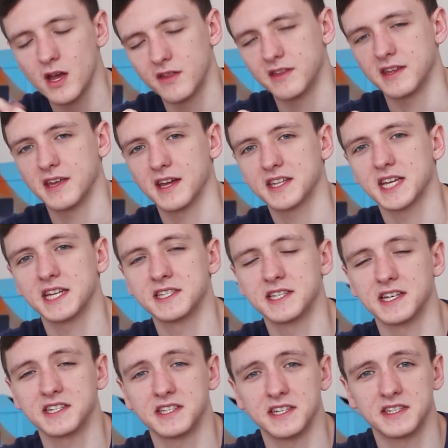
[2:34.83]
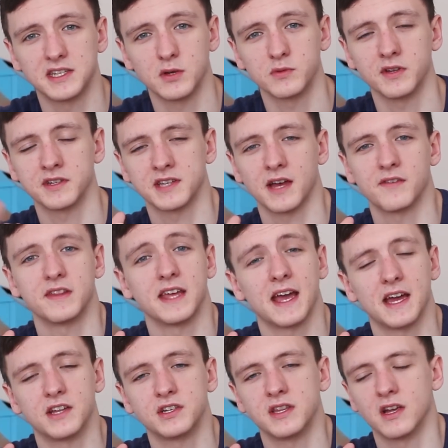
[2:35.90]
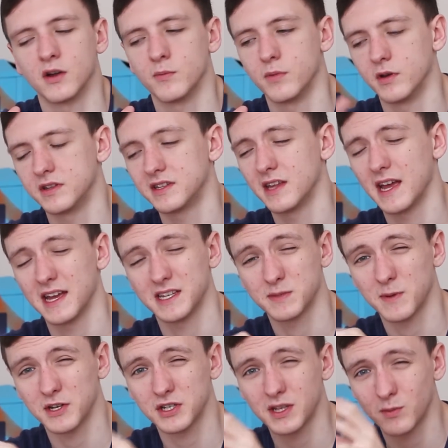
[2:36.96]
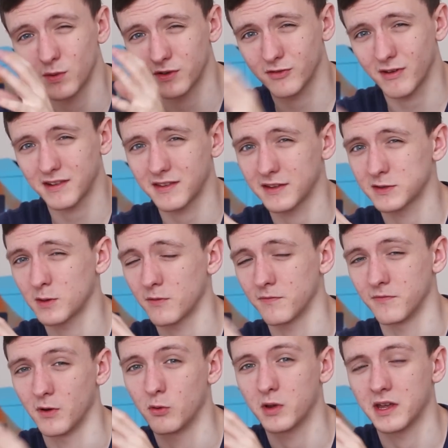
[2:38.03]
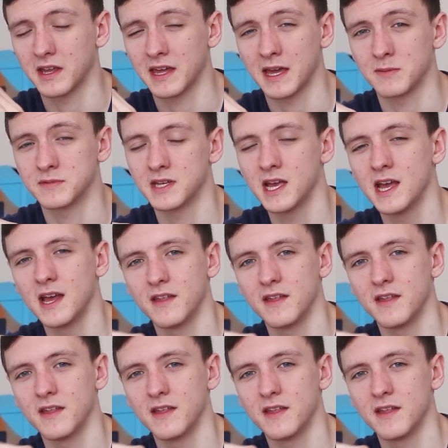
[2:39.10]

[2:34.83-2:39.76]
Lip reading: The 1060 still does have the edge there, but especially with DirectX 12 and Vulkan games,